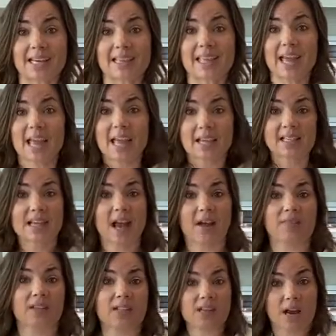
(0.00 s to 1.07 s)
like this,
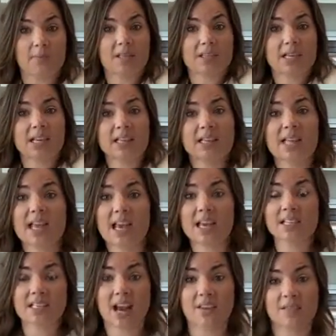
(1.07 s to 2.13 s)
half the time it's like this,
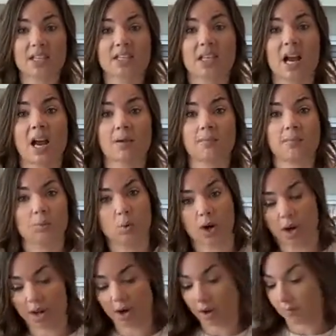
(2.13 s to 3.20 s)
half the time, well,
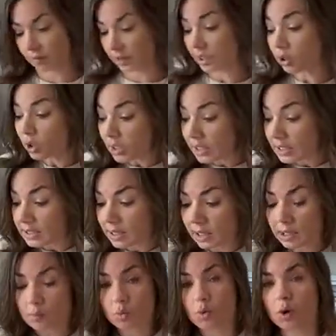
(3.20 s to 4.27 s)
I don't have little kids
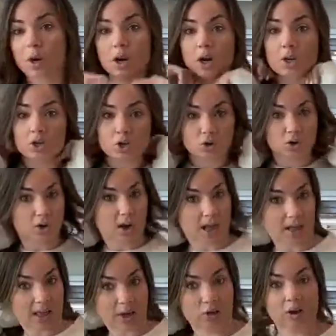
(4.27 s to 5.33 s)
anymore, so they're
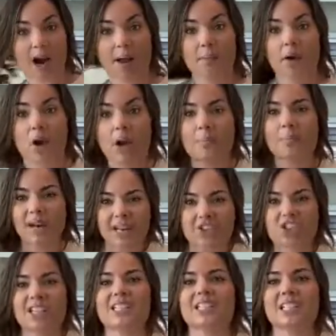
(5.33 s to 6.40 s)
not like grabbing on it, but I
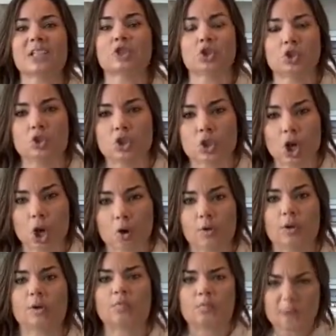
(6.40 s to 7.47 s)
just need you to know
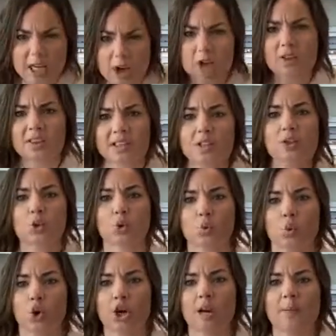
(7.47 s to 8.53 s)
there's bigger things to
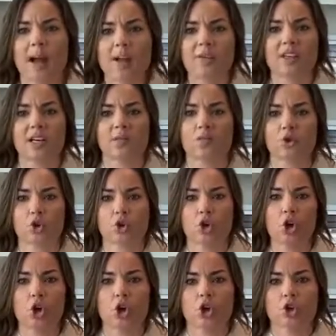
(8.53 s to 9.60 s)
worry about than if your
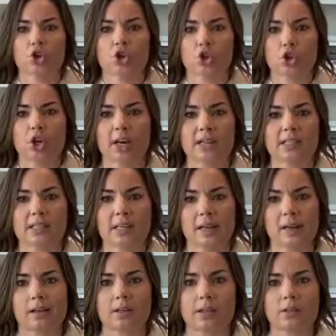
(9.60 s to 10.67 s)
shirt is
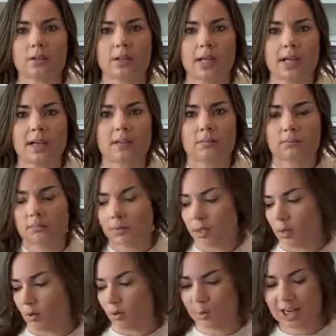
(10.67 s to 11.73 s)
like a little like, you
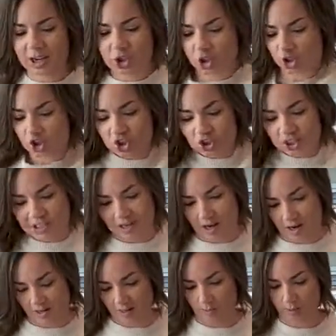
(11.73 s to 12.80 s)
know, because your shirt's
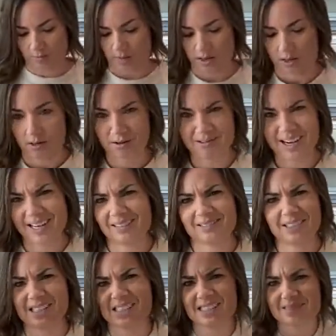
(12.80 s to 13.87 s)
not gonna be right, all right?
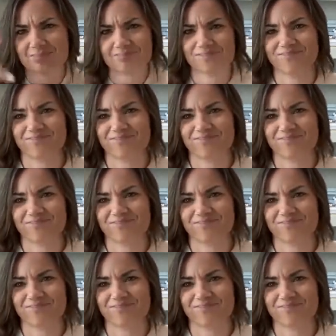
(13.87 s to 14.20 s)
Just,